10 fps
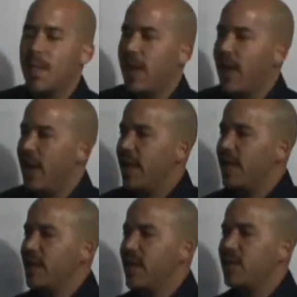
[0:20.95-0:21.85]

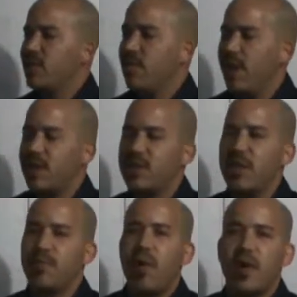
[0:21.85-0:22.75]
And a
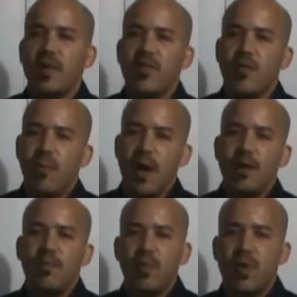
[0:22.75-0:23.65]
demand-side product, from
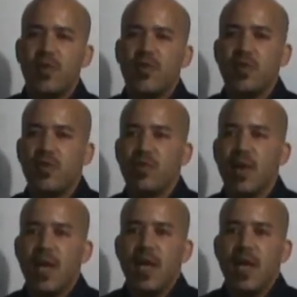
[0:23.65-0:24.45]
my point of view,